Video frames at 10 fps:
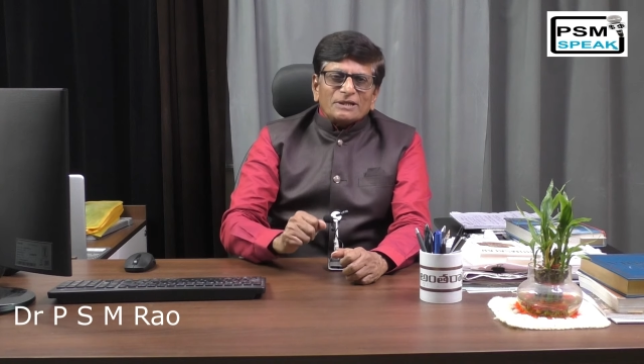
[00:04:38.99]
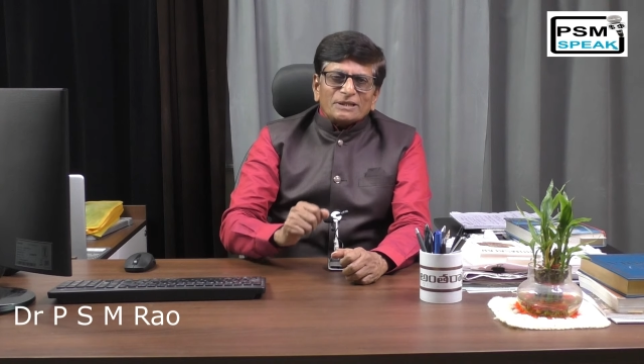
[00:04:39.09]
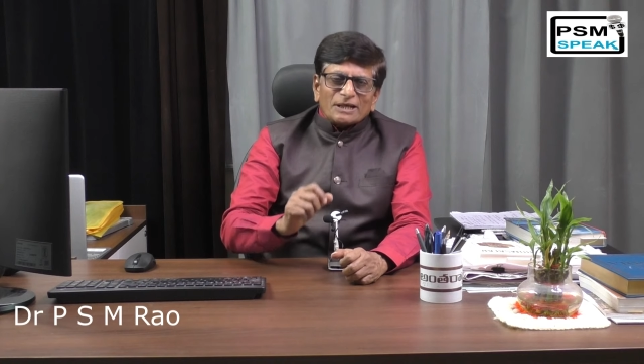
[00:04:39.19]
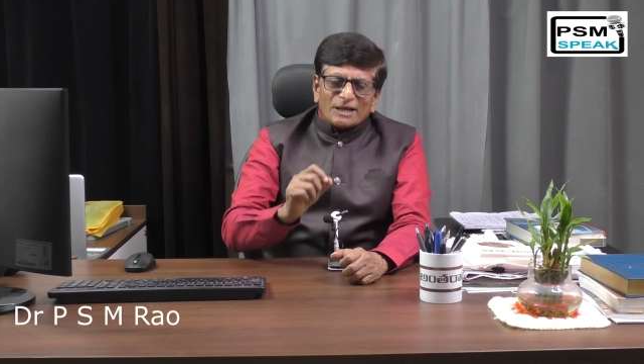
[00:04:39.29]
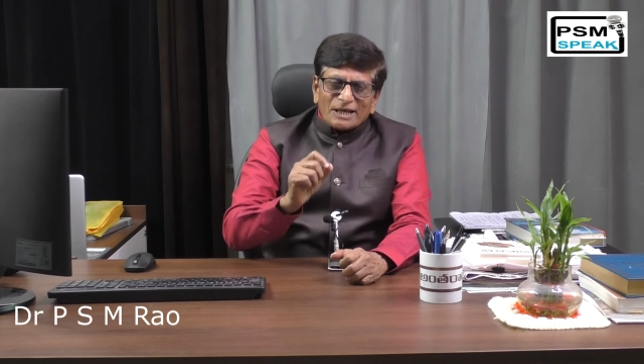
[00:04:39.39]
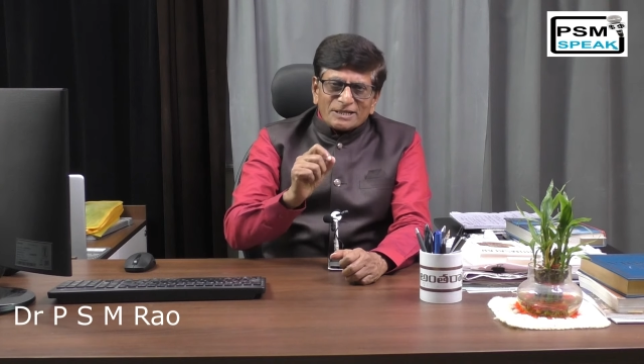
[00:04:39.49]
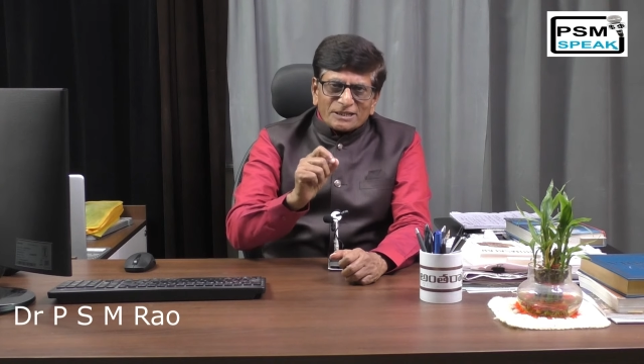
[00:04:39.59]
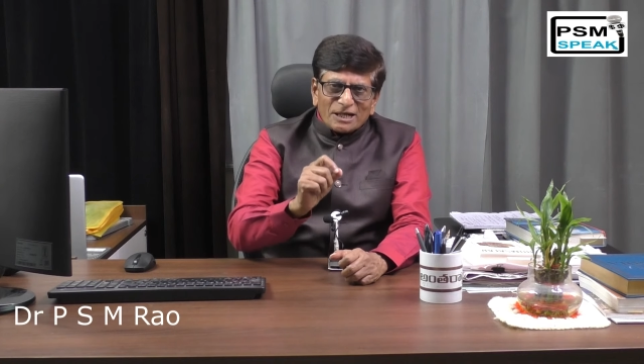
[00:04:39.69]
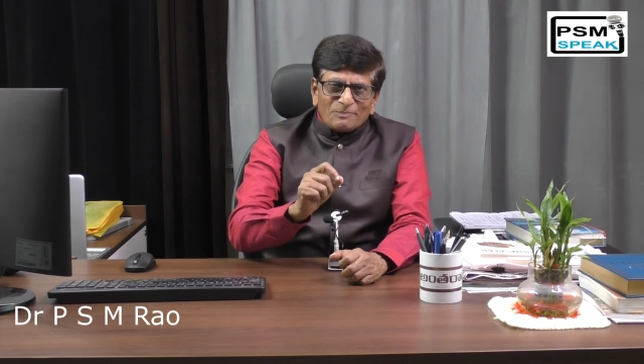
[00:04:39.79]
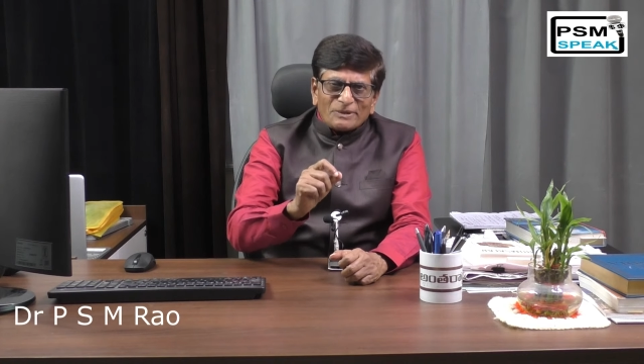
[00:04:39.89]
the
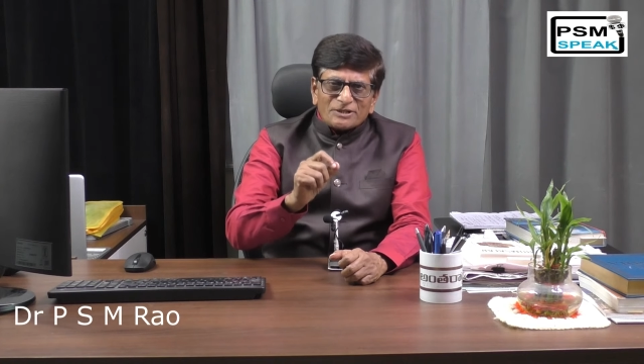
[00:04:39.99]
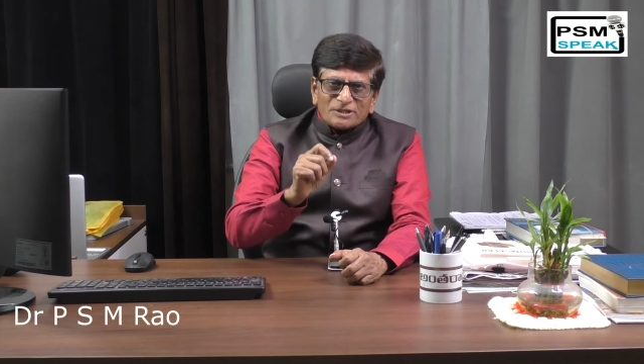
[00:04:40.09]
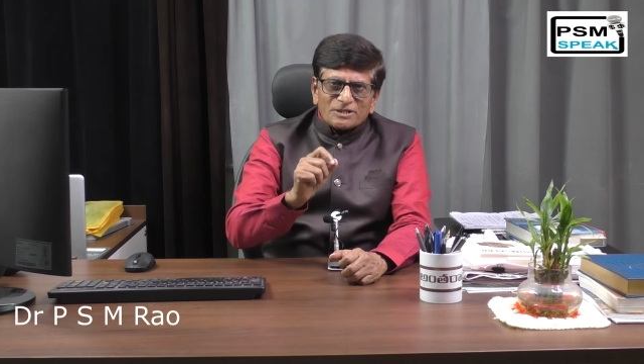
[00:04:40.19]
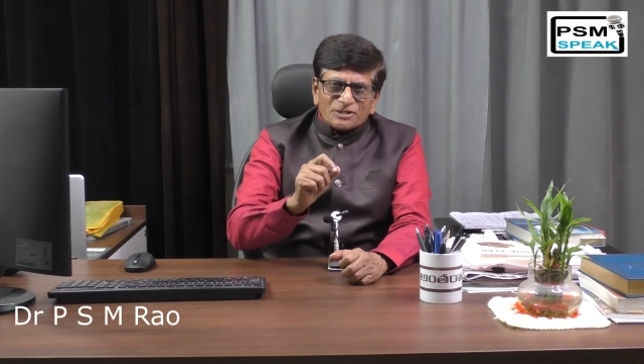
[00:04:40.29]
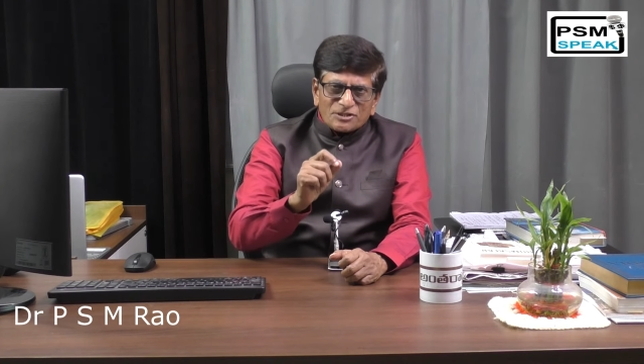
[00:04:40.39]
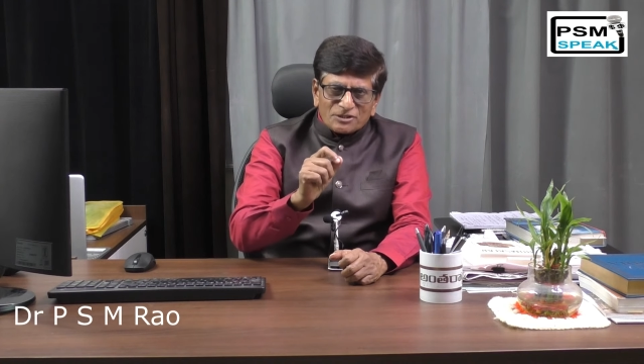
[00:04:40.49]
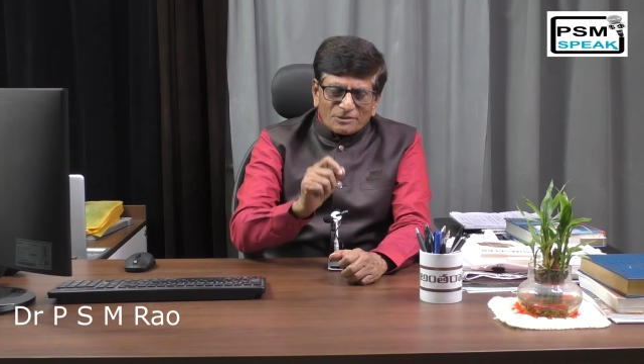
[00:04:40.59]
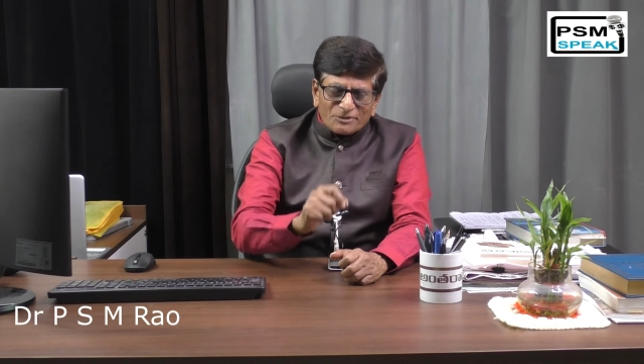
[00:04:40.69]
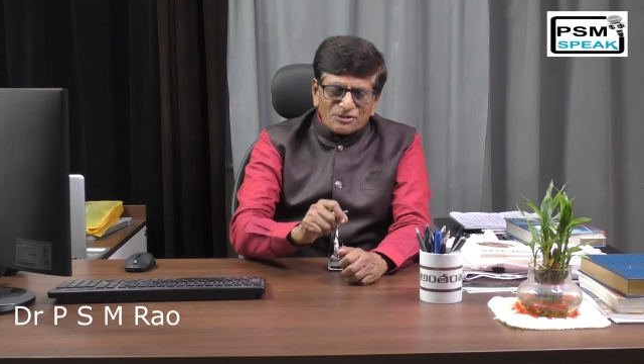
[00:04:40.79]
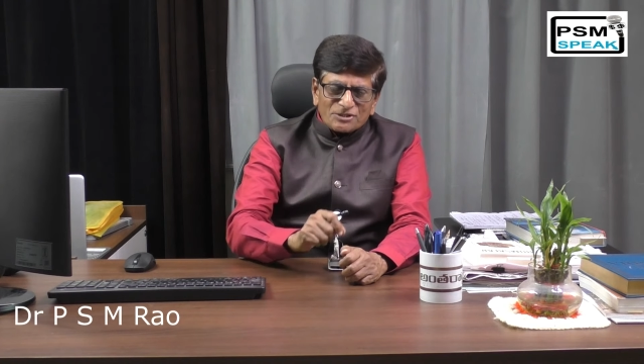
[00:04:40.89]
National Pension
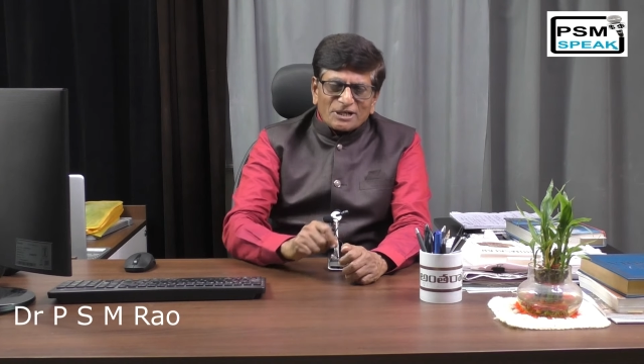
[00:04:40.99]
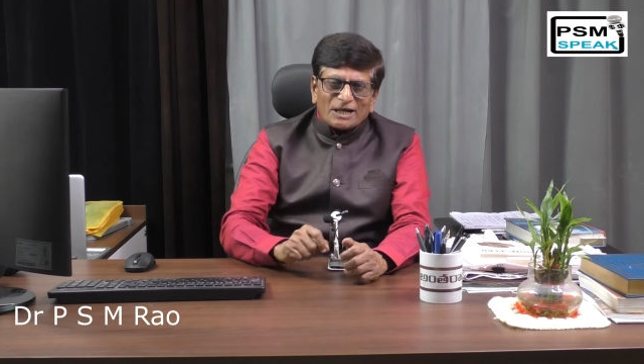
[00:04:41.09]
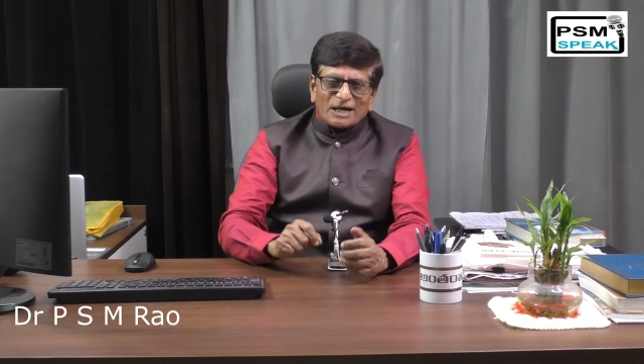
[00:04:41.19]
System is